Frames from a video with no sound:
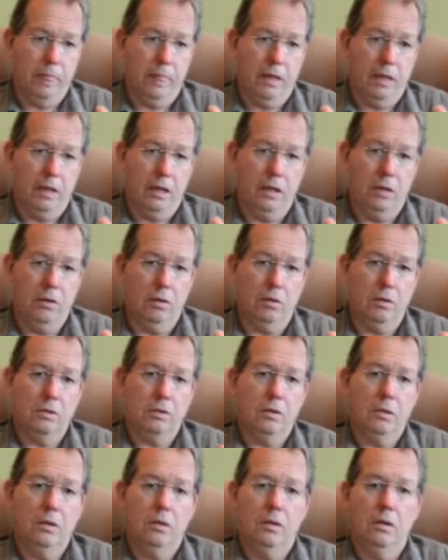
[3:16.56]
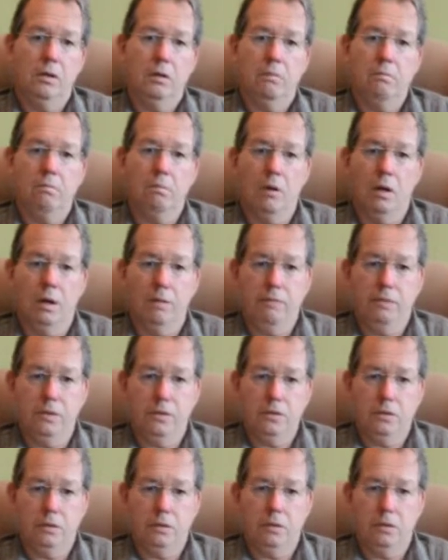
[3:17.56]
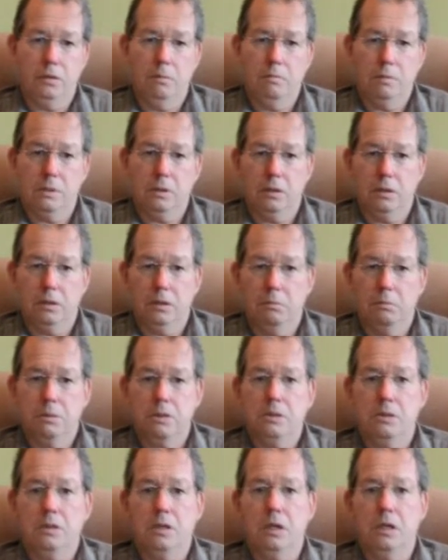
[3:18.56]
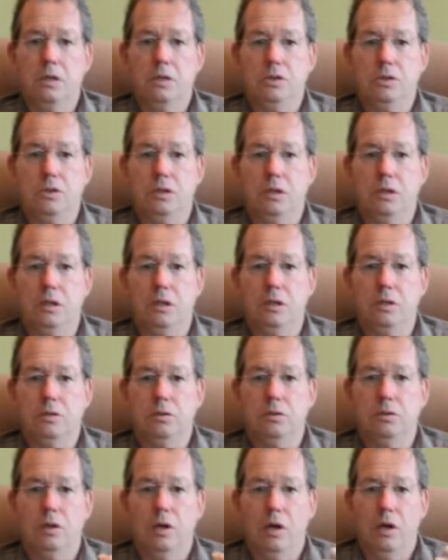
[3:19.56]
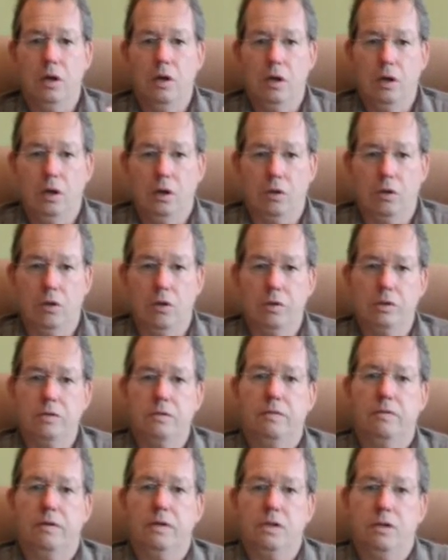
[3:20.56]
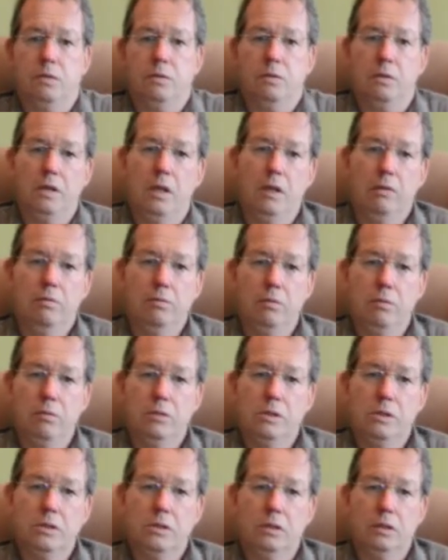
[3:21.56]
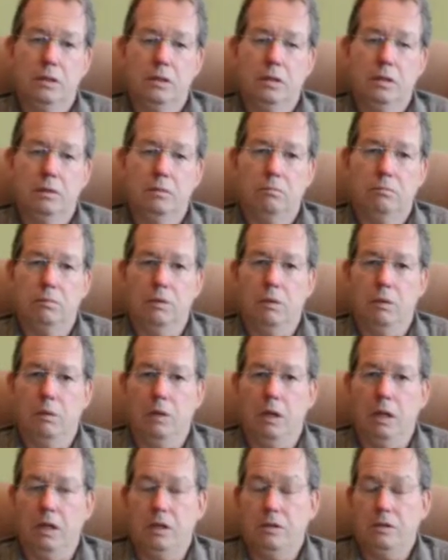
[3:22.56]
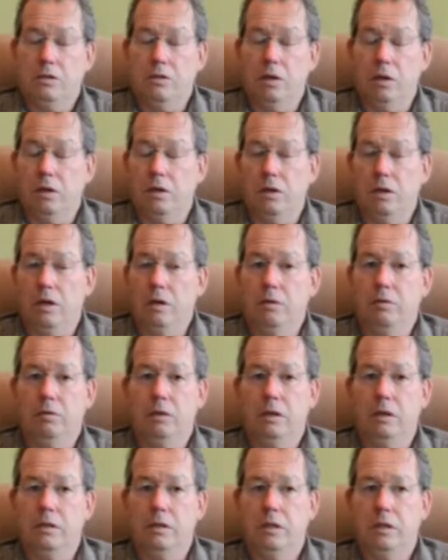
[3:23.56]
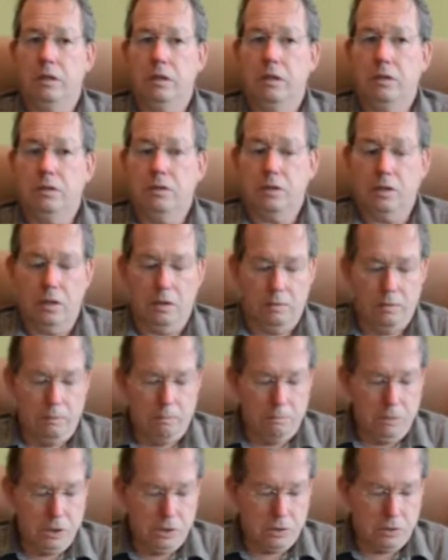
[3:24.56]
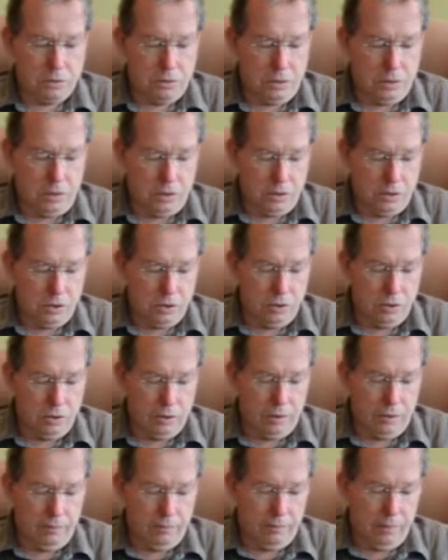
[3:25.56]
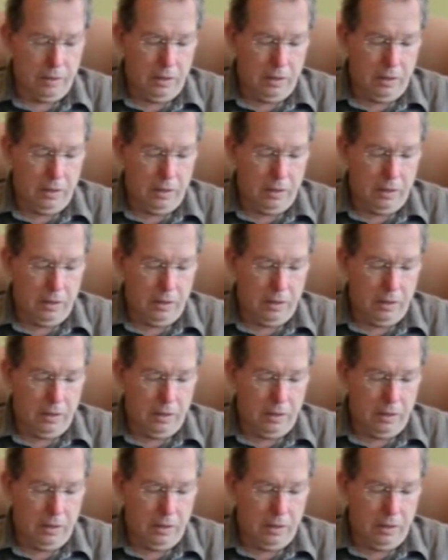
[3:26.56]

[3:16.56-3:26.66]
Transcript: and uh, not my future in particular, but a journey into God's future. Therefore, it's um, uh, it's not known. It, it is kind of a mystery, the journey.